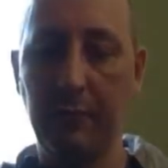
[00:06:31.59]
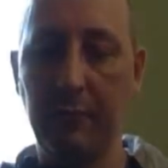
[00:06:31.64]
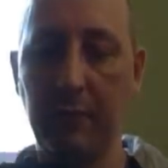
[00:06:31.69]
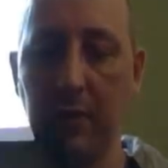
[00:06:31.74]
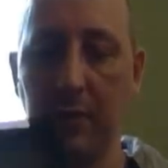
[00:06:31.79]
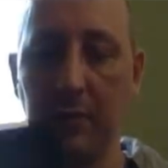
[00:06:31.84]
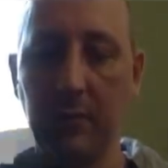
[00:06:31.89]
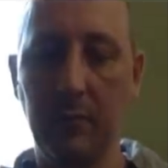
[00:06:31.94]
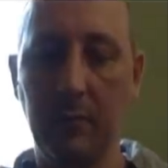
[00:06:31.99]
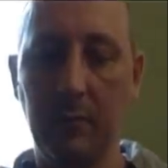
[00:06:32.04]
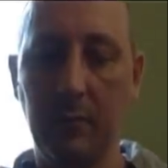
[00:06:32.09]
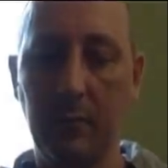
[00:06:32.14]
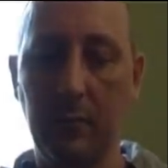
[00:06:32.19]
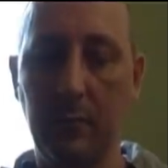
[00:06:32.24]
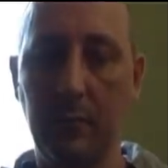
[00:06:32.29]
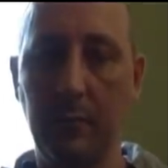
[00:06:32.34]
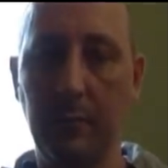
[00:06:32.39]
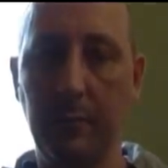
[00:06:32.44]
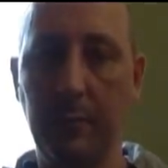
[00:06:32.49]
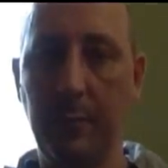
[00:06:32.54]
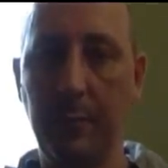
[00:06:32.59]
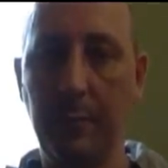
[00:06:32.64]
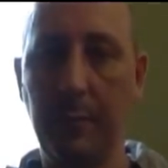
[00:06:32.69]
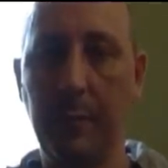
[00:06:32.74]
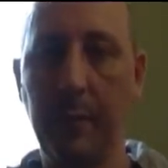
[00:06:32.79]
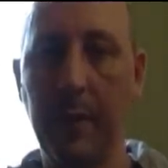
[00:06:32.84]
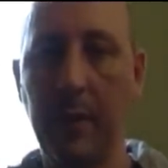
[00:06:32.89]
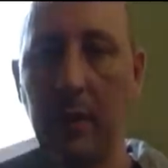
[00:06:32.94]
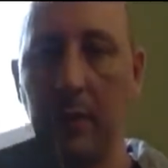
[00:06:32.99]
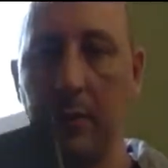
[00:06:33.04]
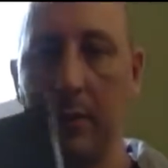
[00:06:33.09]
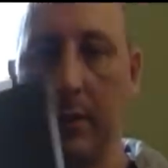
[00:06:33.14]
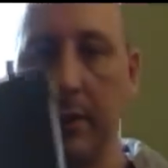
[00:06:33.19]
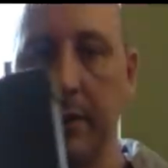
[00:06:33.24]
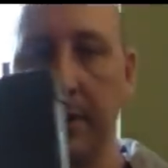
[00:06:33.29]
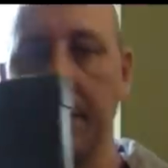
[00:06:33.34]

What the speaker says: up the front, bang